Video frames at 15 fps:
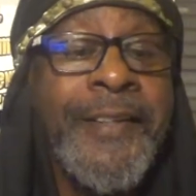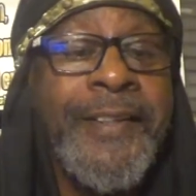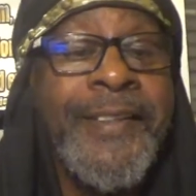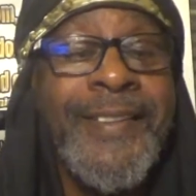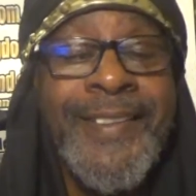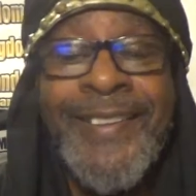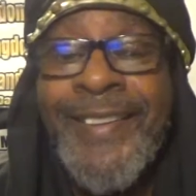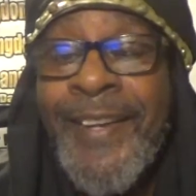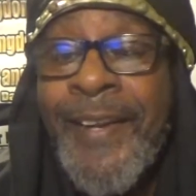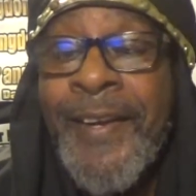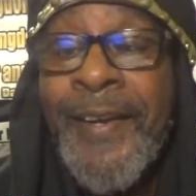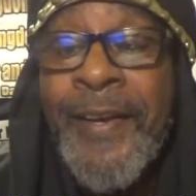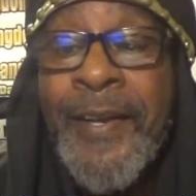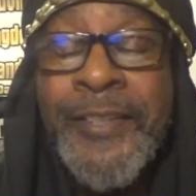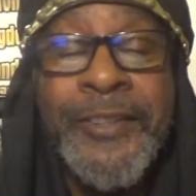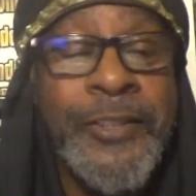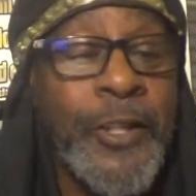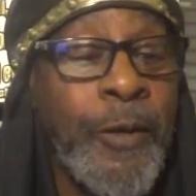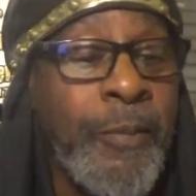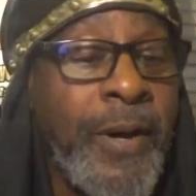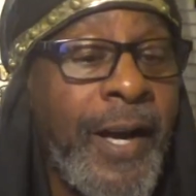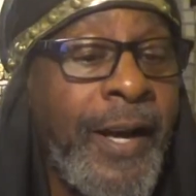Look at
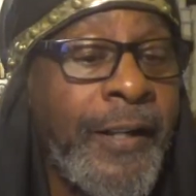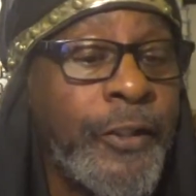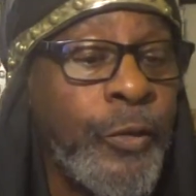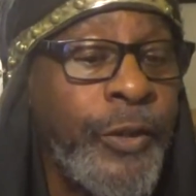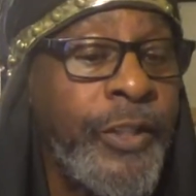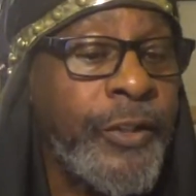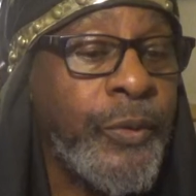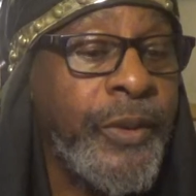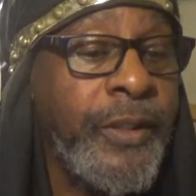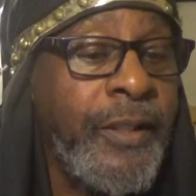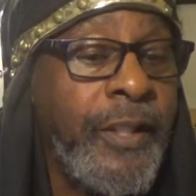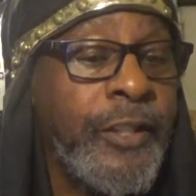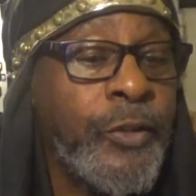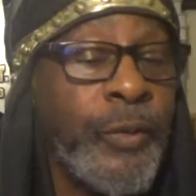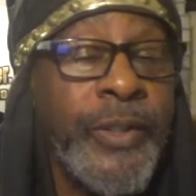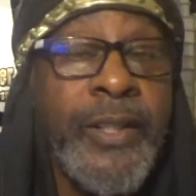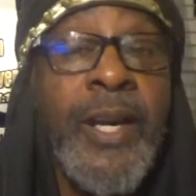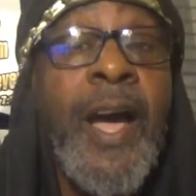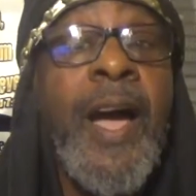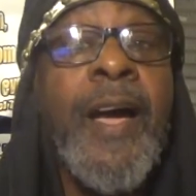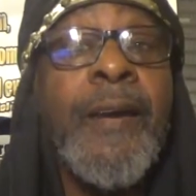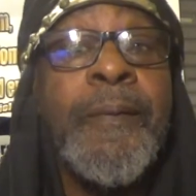Jeremiah 23 and
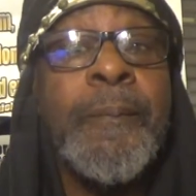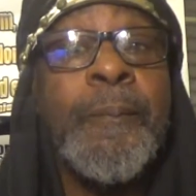29.